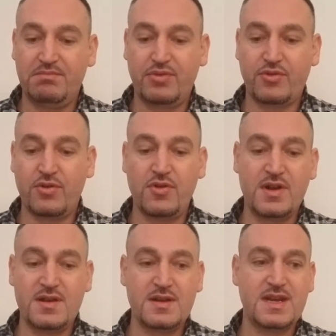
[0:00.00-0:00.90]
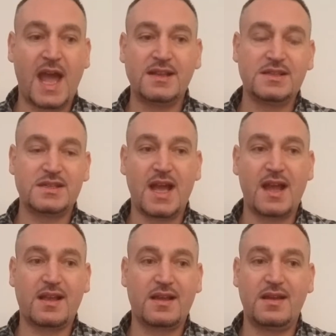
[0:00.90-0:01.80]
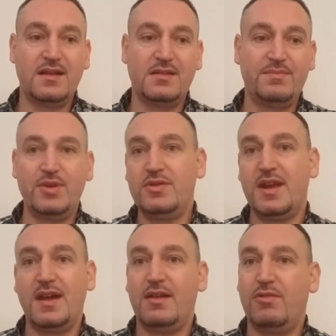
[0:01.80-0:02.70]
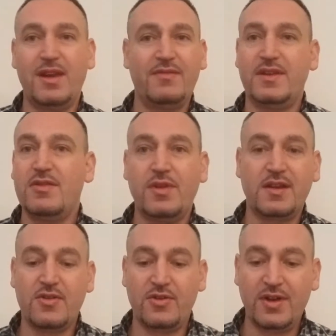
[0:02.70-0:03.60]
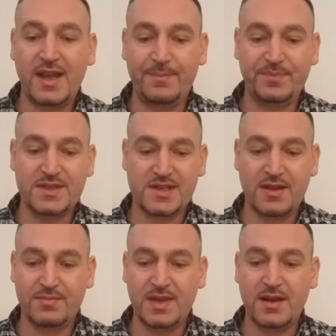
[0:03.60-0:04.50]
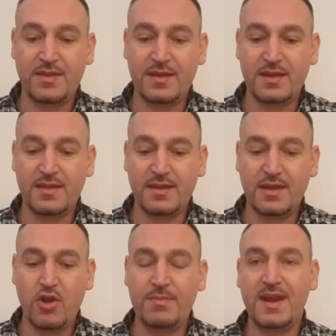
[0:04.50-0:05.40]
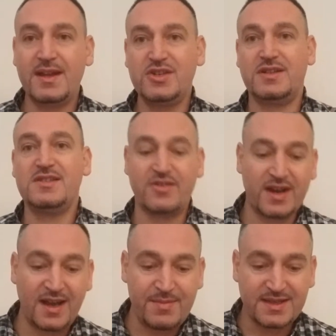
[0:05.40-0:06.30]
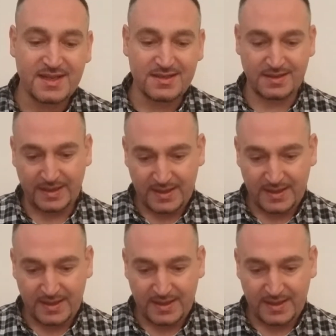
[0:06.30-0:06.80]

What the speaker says: prawn, dansak, boona, whatever you want to call it. So, you know, the combinations are unlimited.